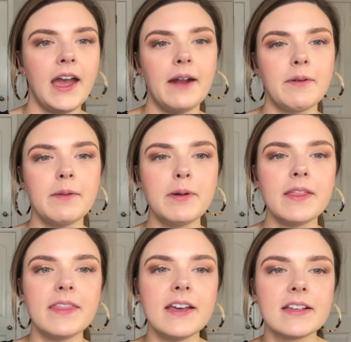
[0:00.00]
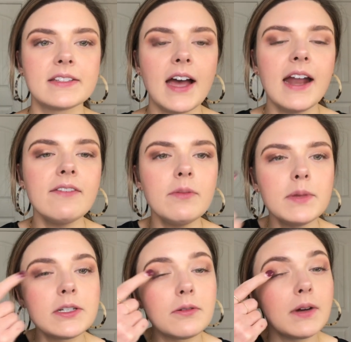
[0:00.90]
And I'm going to put this kind of in
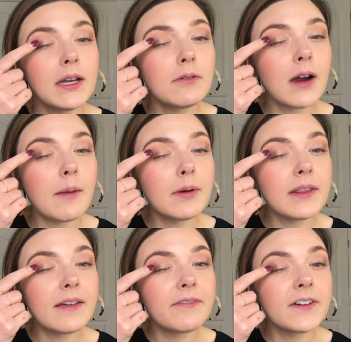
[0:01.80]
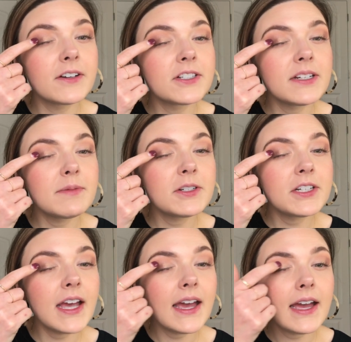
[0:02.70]
between where I put the first shimmer
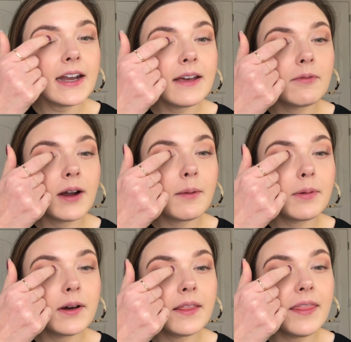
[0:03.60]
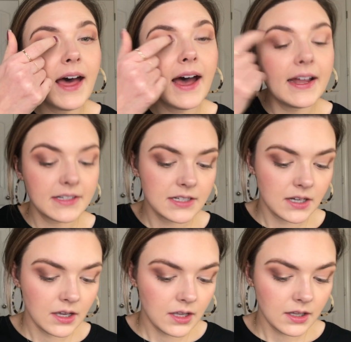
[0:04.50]
shade and where I put that
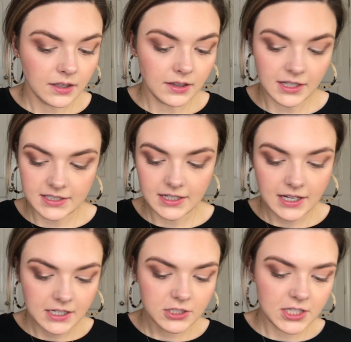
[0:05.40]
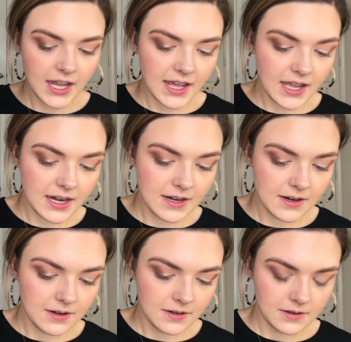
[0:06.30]
glistening shade.
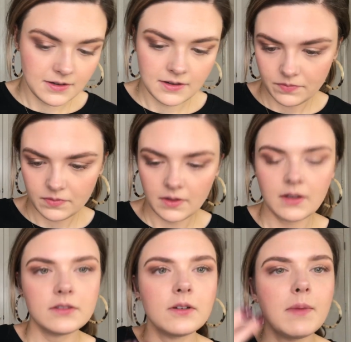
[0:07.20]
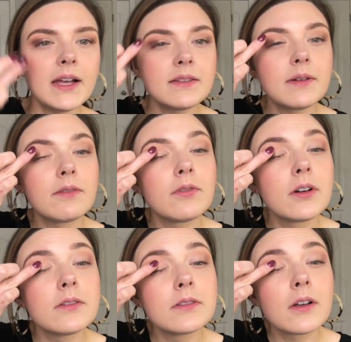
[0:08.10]
This reminds me of
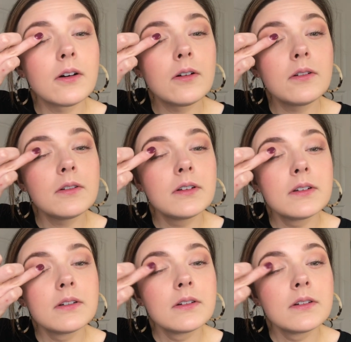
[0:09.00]
rose gold.